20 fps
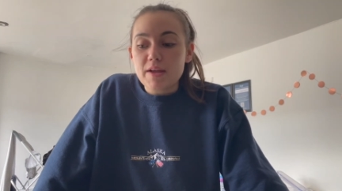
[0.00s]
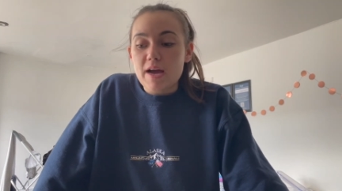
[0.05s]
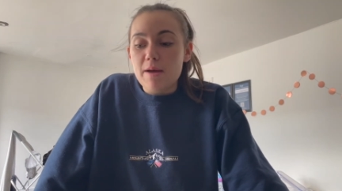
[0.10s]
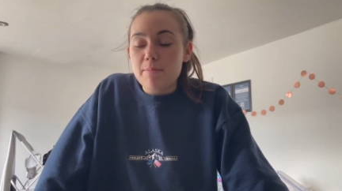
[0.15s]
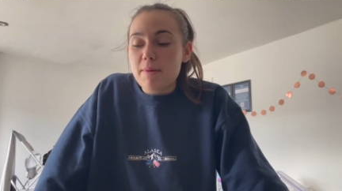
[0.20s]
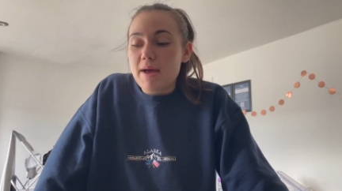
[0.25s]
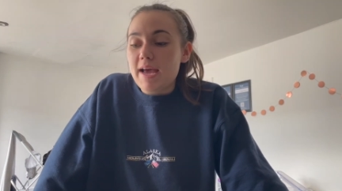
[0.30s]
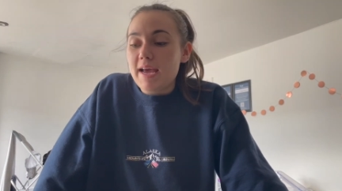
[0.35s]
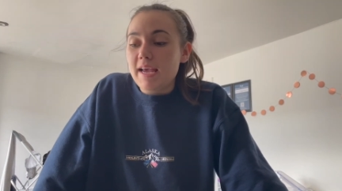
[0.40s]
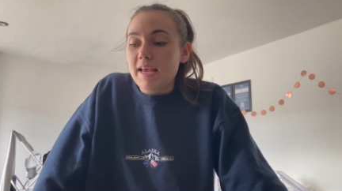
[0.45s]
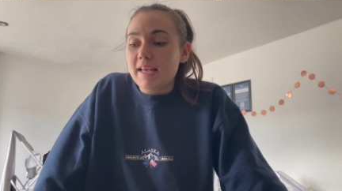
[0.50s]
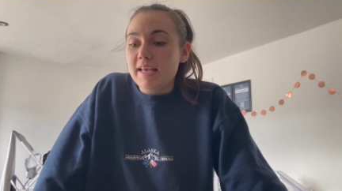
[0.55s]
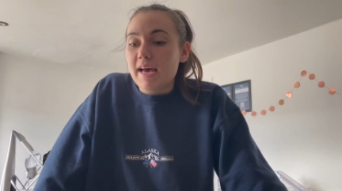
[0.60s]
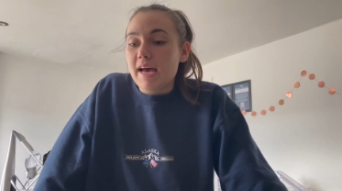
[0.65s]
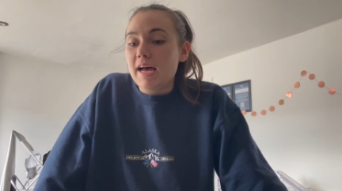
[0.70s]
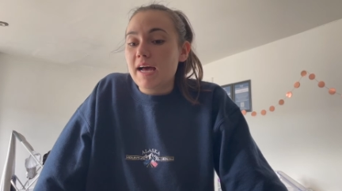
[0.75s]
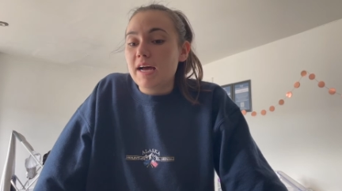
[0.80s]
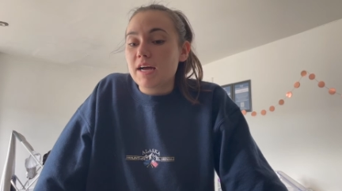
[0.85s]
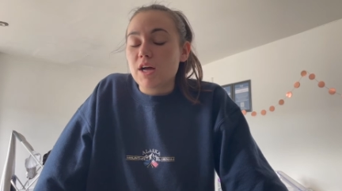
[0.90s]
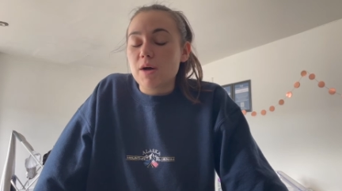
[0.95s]
I may
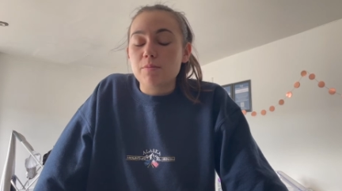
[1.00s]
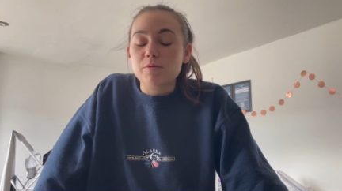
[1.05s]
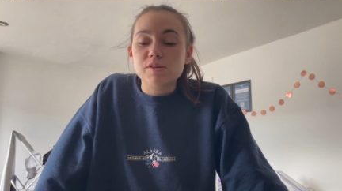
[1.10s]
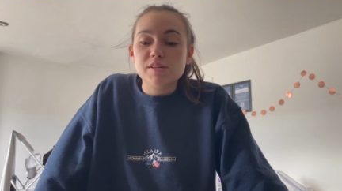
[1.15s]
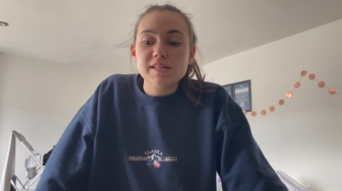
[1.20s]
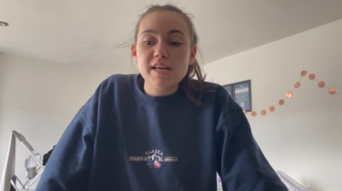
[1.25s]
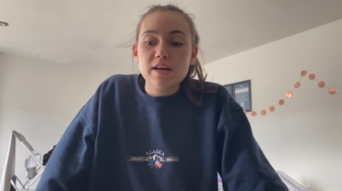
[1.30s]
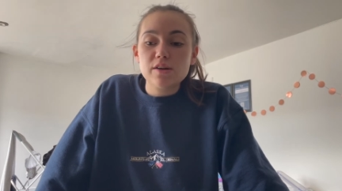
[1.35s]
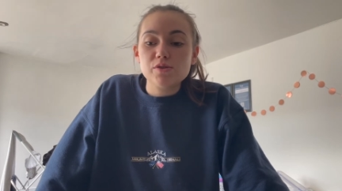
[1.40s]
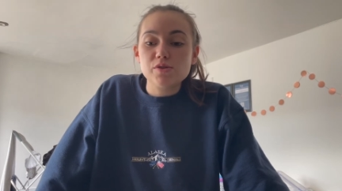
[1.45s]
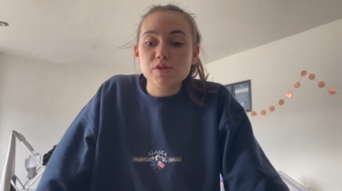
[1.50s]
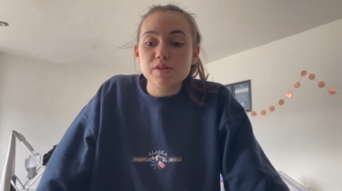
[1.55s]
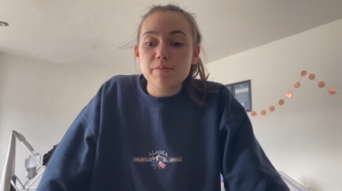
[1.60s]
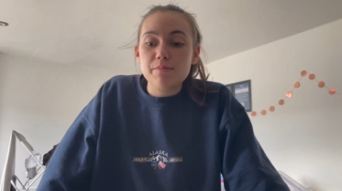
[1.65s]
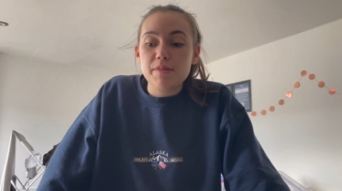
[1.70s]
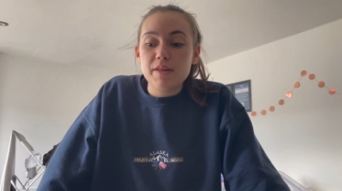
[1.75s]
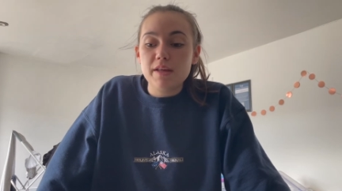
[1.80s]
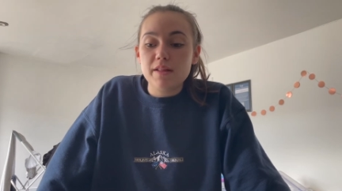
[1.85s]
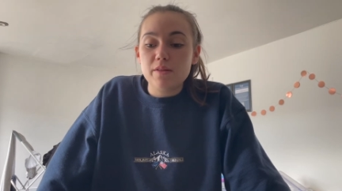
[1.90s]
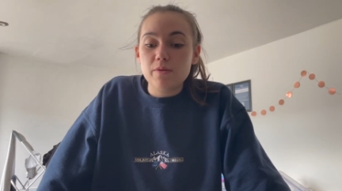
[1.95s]
get a couple snacks or
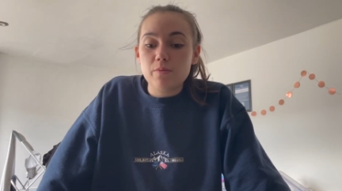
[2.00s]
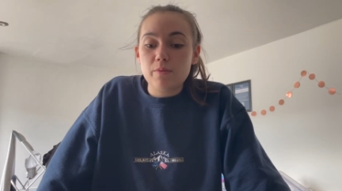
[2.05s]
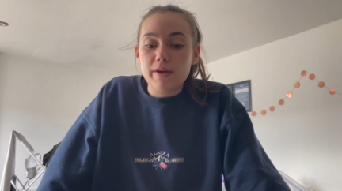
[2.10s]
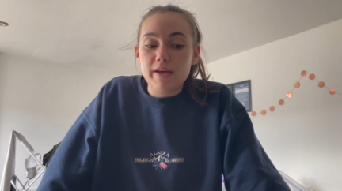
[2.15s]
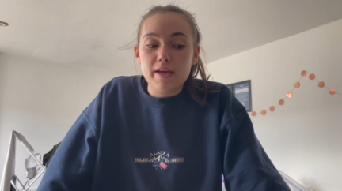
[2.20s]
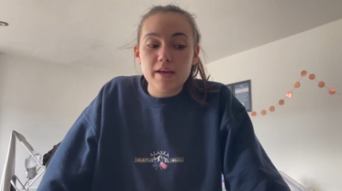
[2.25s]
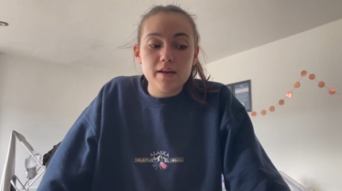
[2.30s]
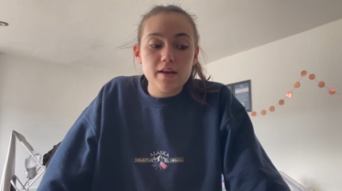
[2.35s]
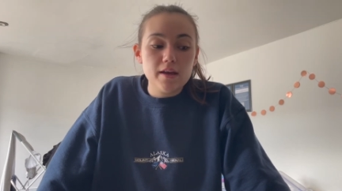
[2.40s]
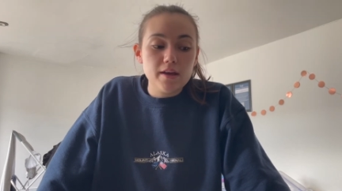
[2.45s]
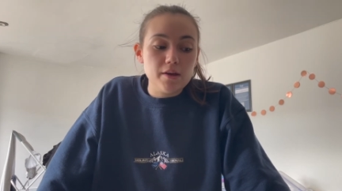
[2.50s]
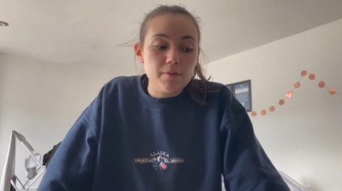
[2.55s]
something in the week.